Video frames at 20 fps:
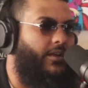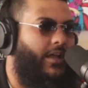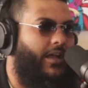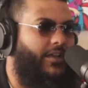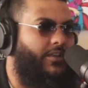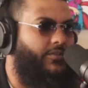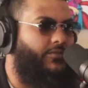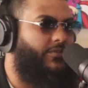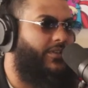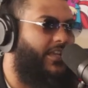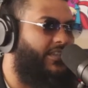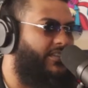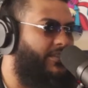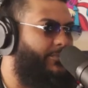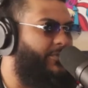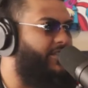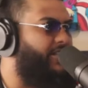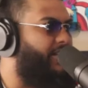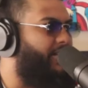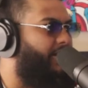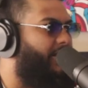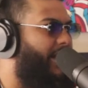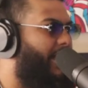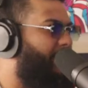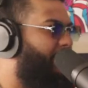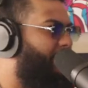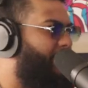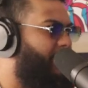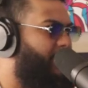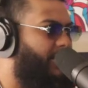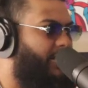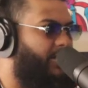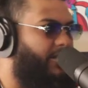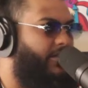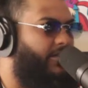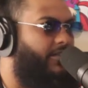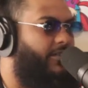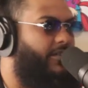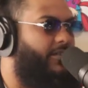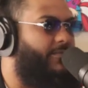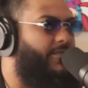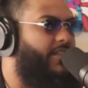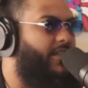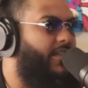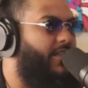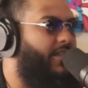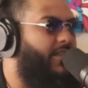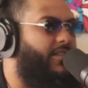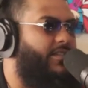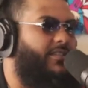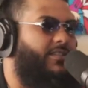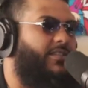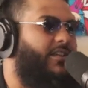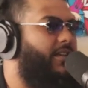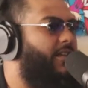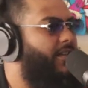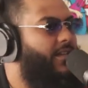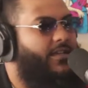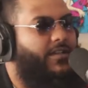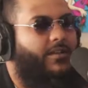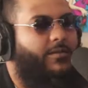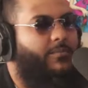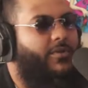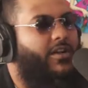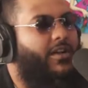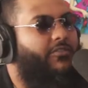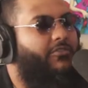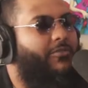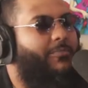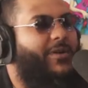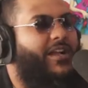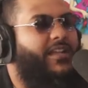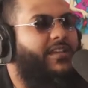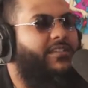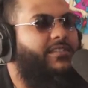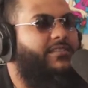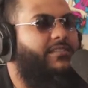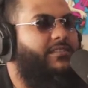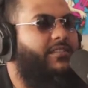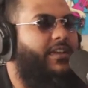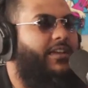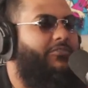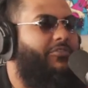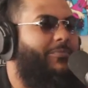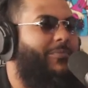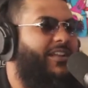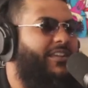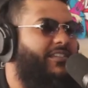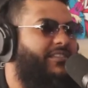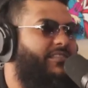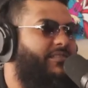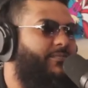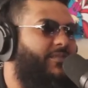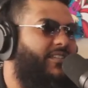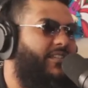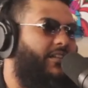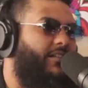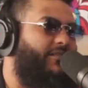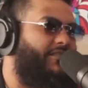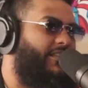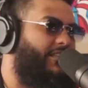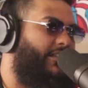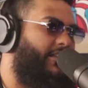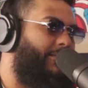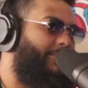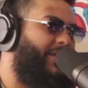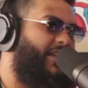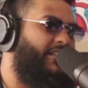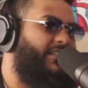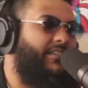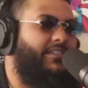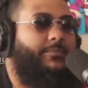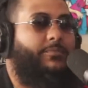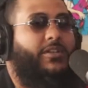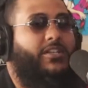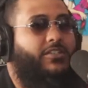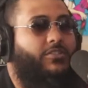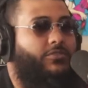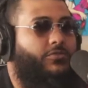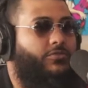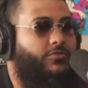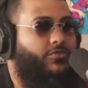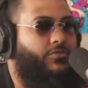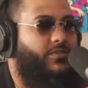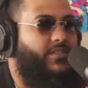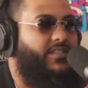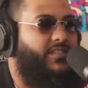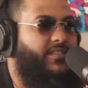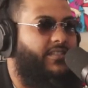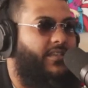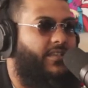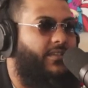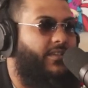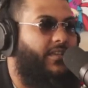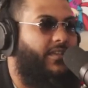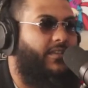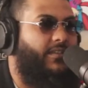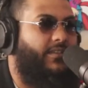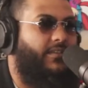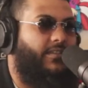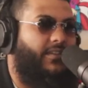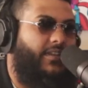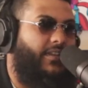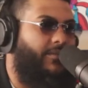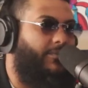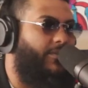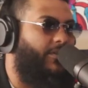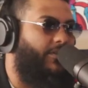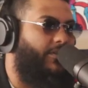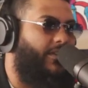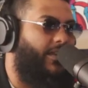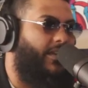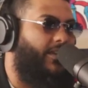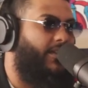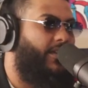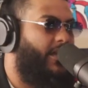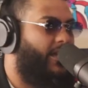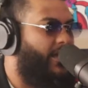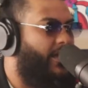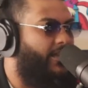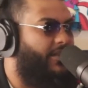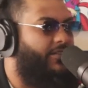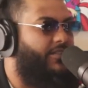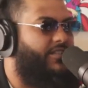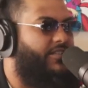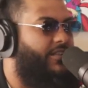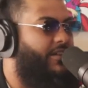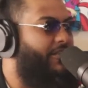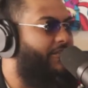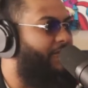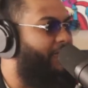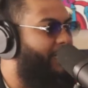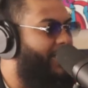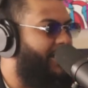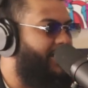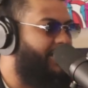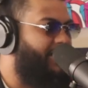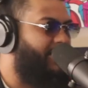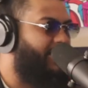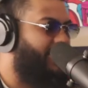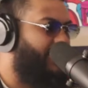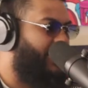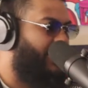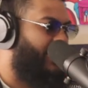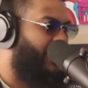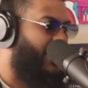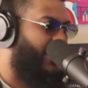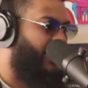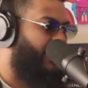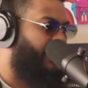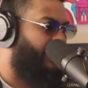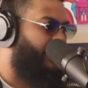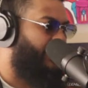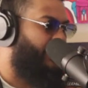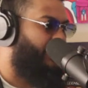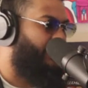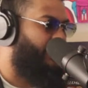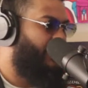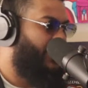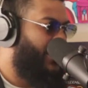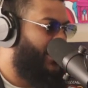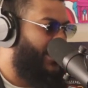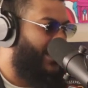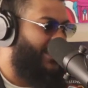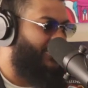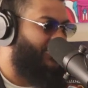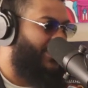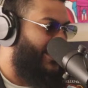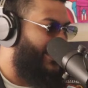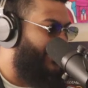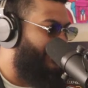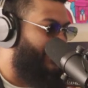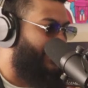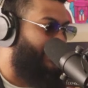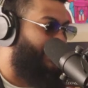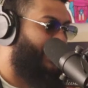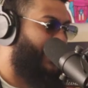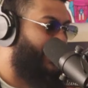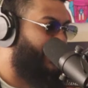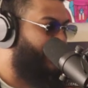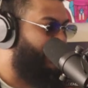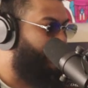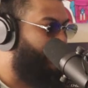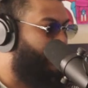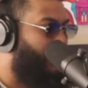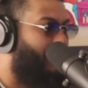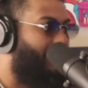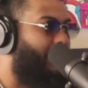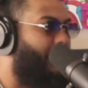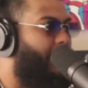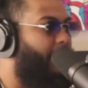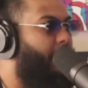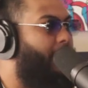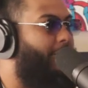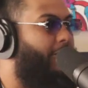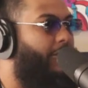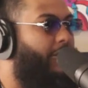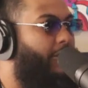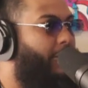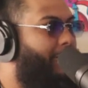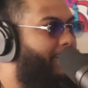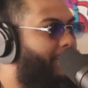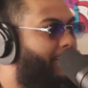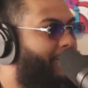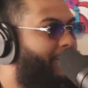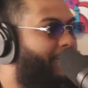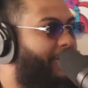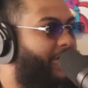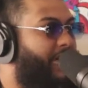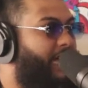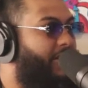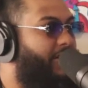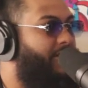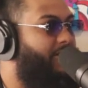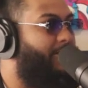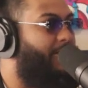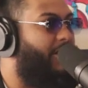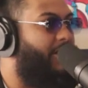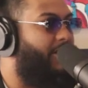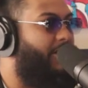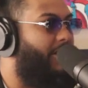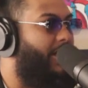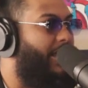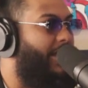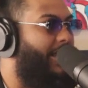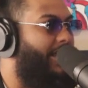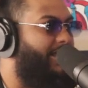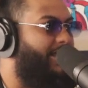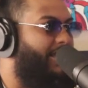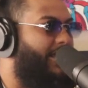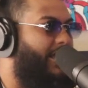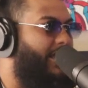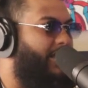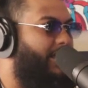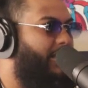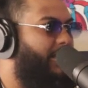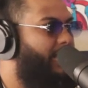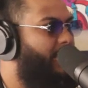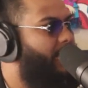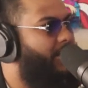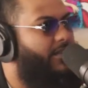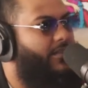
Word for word: how, how you let them into your life and shit. You yeah, know what I'm facts. saying? Because bro, everybody's everybody's themselves and everybody's gonna make their own choices at the end of the day, bro. Like there's certain friends and shit that, you know, I try giving advice to over and over and over for years, bro, and it's like